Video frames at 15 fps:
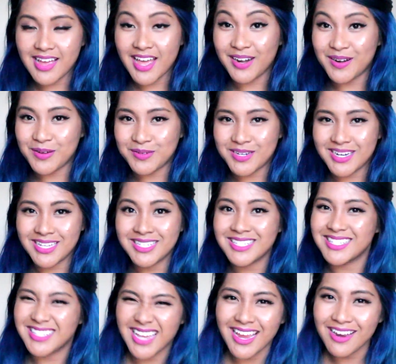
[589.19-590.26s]
I don't know, did I
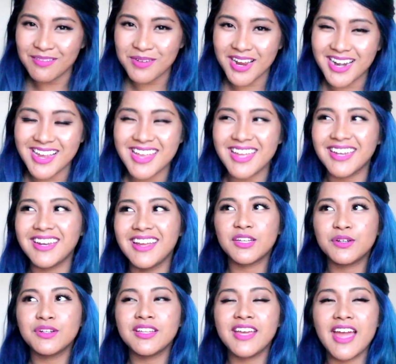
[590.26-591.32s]
say it right again?
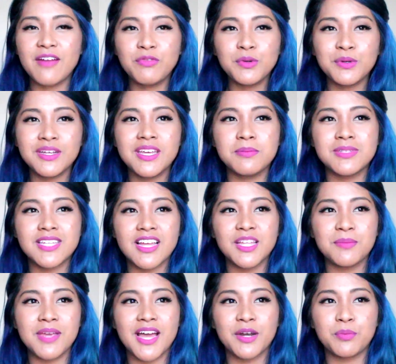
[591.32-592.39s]
Literally everyone keeps
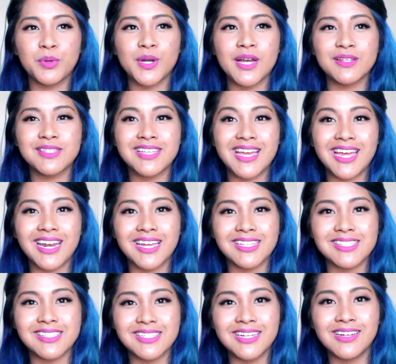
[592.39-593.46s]
telling me how to pronounce it and I
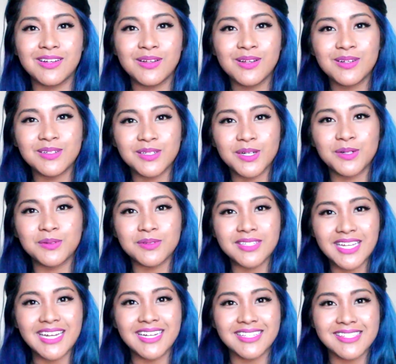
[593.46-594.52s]
still don't
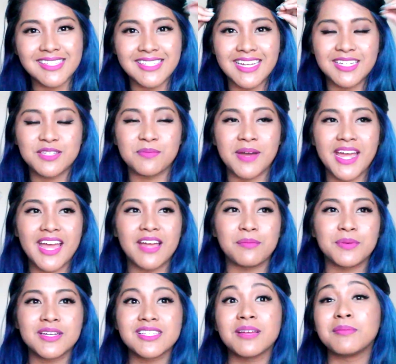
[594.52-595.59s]
let it stick to my head
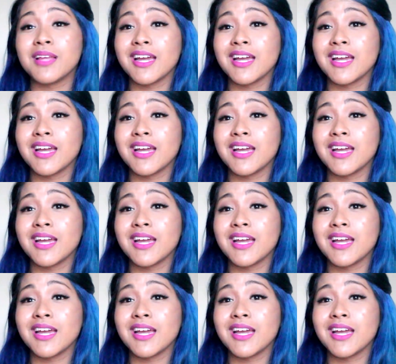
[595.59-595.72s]
because I'm